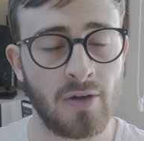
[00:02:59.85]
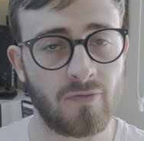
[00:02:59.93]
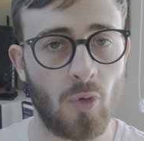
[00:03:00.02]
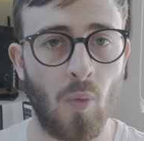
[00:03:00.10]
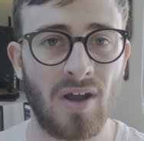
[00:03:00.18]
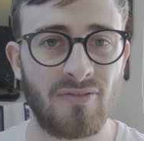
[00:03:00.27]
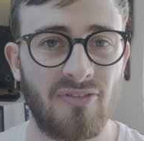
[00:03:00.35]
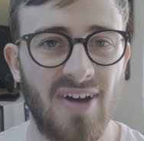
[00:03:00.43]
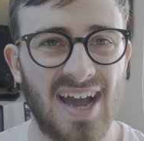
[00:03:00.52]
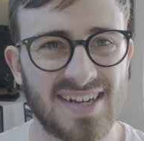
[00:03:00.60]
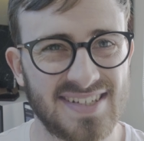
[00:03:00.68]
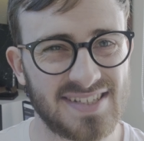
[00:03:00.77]
For one
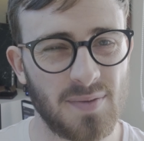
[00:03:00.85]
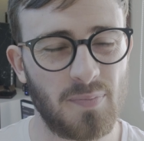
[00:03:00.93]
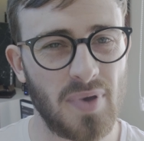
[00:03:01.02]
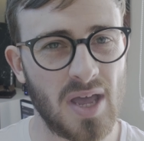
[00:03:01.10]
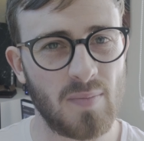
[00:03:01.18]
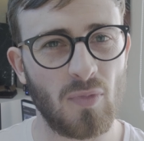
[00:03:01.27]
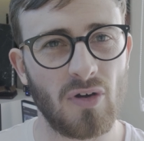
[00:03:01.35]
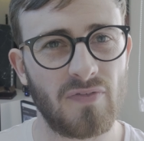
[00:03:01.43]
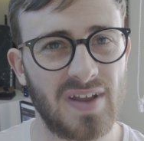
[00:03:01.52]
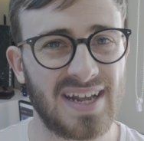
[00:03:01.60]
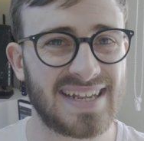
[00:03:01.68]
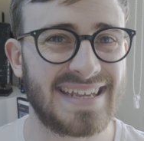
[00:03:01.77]
fact, it's a bit more
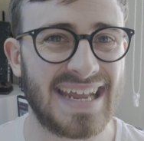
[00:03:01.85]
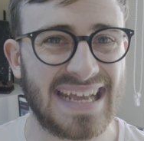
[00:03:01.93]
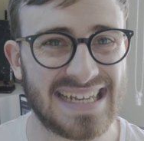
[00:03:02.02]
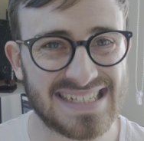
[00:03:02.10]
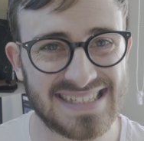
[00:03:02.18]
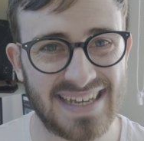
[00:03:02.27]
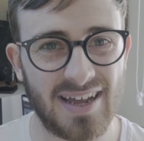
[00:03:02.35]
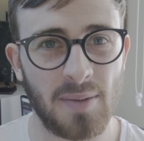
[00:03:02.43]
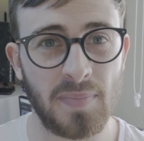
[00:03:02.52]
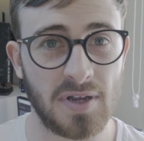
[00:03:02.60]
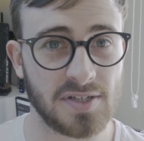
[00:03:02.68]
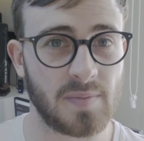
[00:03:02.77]
finicky getting it set
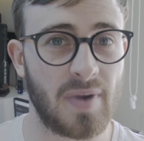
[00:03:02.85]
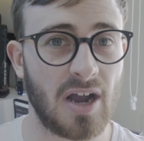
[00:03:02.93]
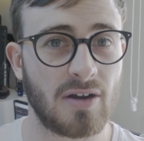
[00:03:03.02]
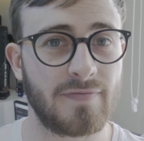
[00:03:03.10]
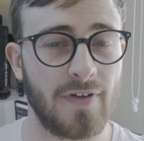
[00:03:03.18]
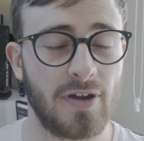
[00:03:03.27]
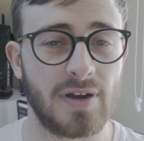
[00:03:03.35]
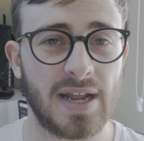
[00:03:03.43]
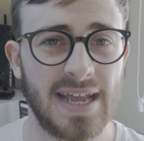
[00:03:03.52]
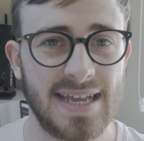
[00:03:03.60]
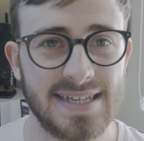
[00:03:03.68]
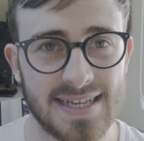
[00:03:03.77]
up because the microphone
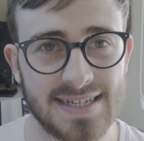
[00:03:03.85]
is